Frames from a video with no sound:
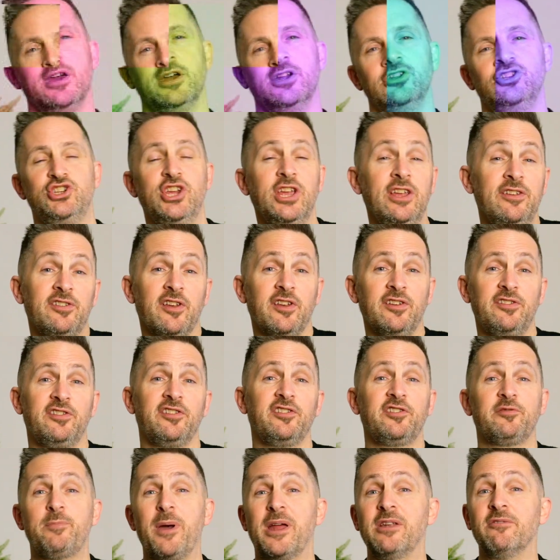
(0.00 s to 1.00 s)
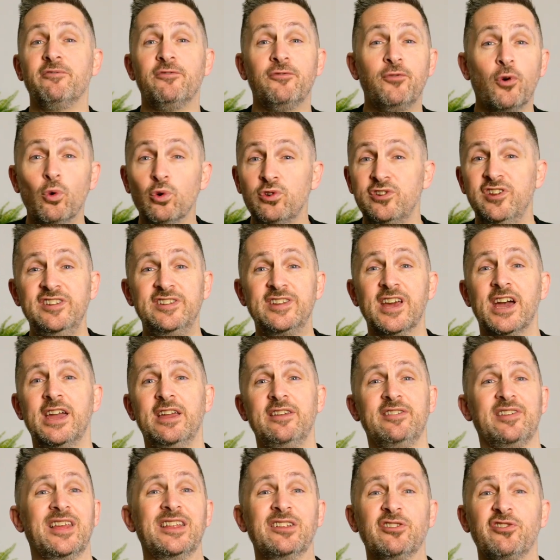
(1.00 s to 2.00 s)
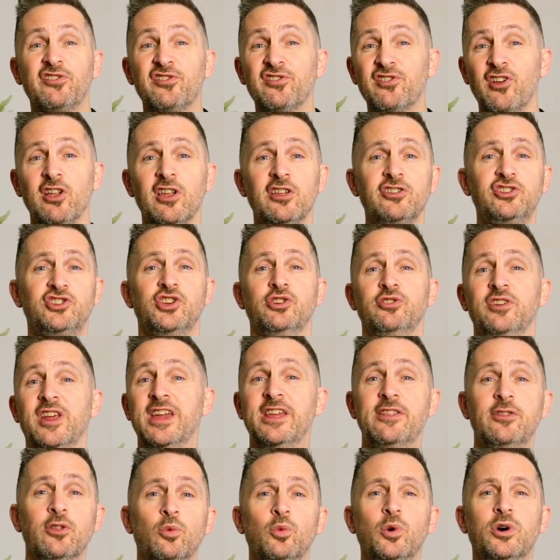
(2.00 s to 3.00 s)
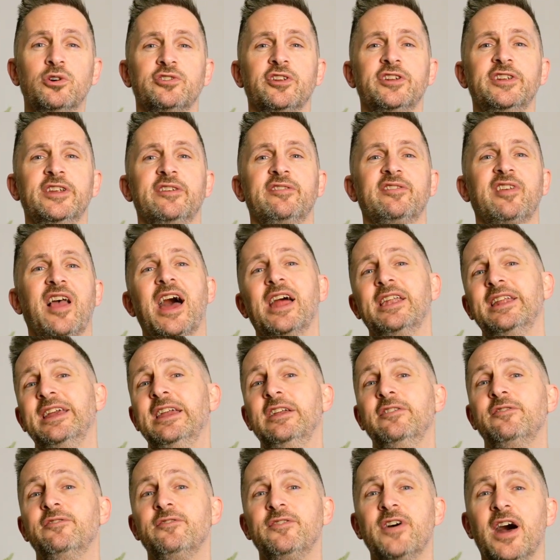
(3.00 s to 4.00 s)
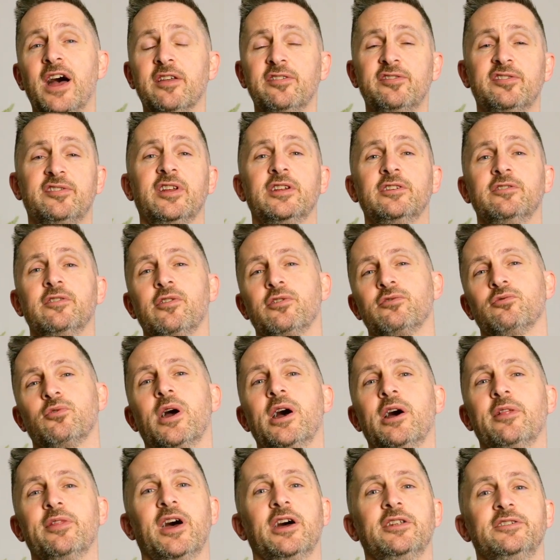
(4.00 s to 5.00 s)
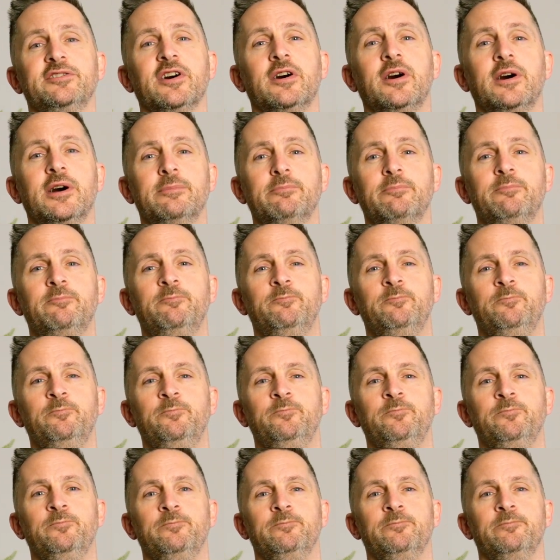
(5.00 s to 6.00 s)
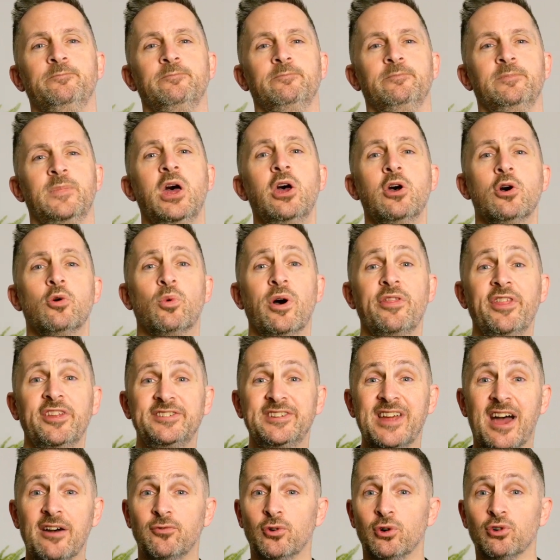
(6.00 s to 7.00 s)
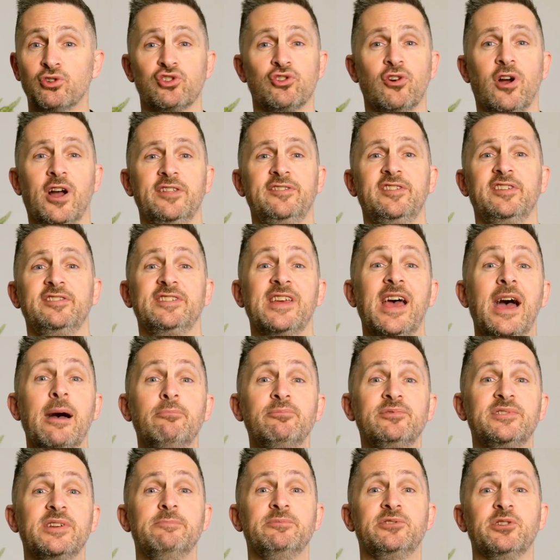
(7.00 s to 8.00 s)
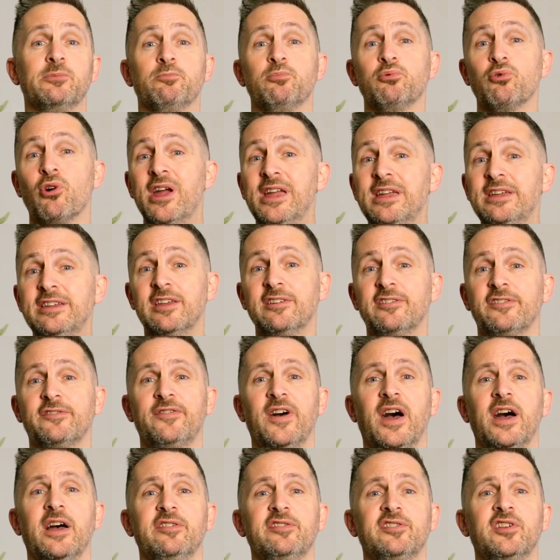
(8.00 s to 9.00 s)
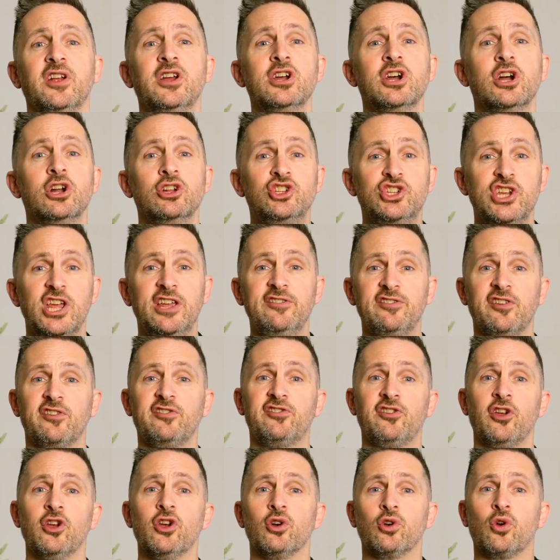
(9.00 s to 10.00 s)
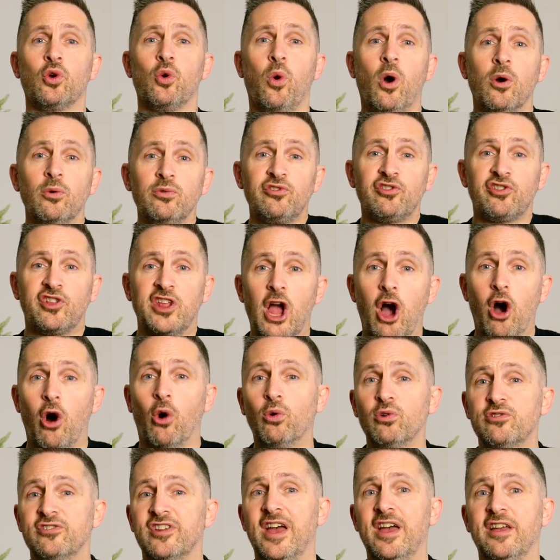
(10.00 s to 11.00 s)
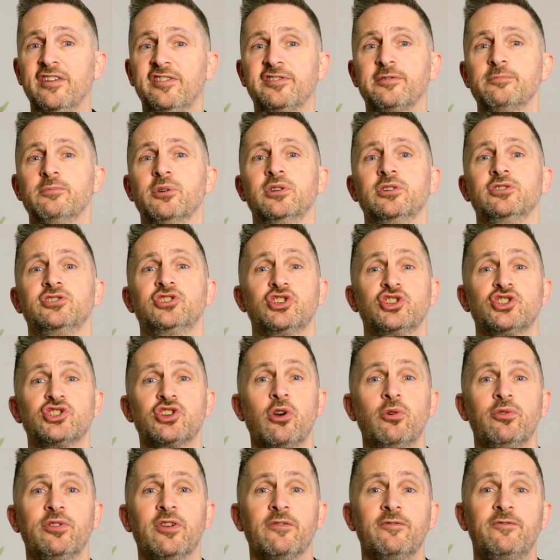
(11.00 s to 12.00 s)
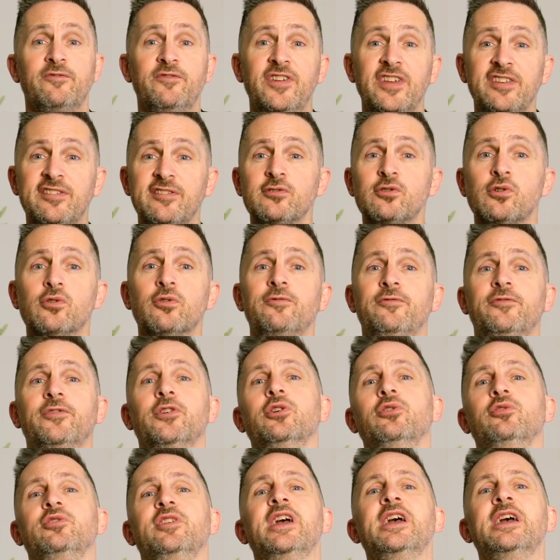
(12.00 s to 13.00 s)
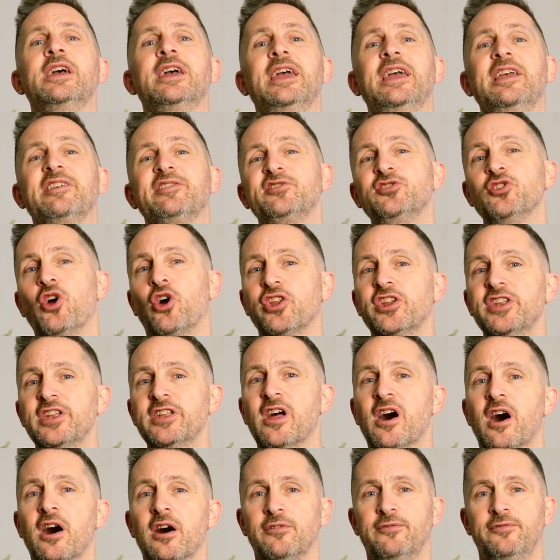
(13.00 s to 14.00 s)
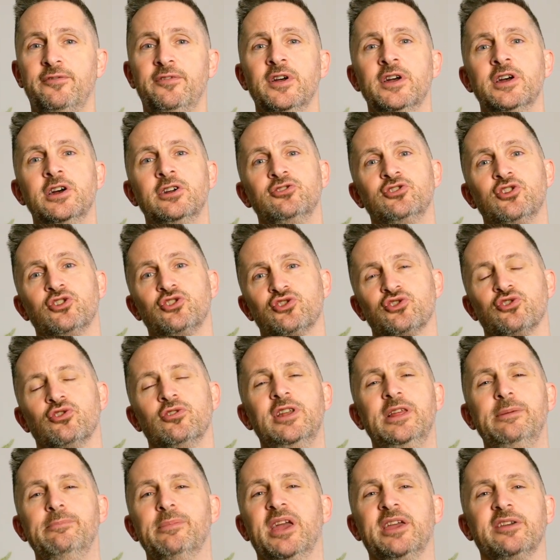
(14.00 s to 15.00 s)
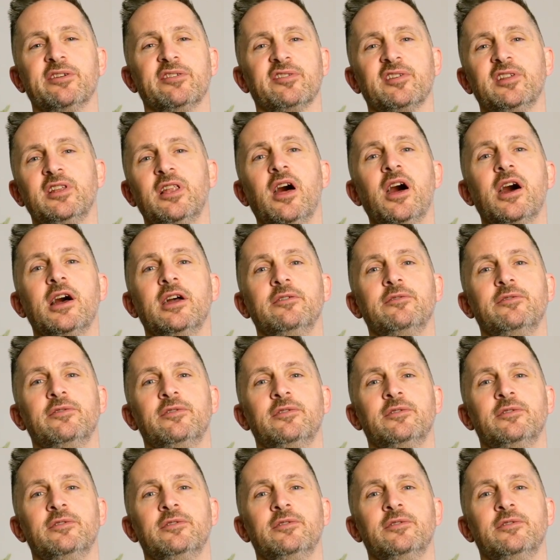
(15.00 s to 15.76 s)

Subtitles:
Jesus spent 40 days in solitude in the wilderness, and he fasted throughout that time. When the devil tried to tempt him to break his fast, Jesus quotes the Old Testament to show that physical food is not enough to truly make us alive.